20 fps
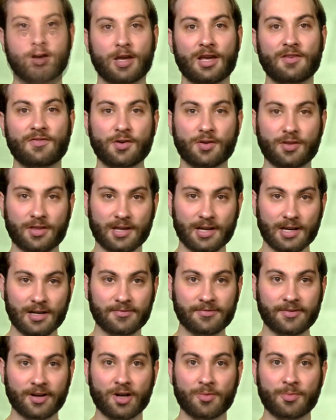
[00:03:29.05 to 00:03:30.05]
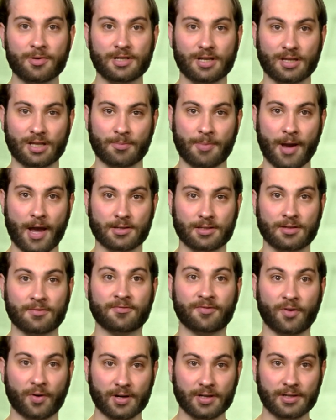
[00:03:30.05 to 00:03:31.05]
If you think a verb is in the passive
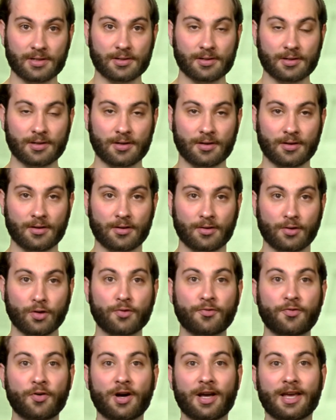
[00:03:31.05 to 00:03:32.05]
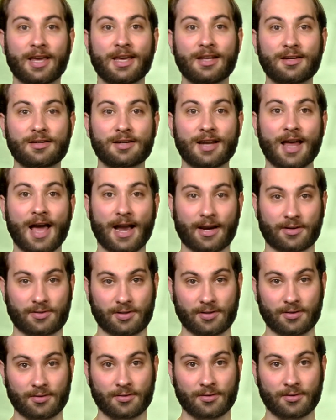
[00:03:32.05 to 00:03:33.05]
voice, look for a hidden actor.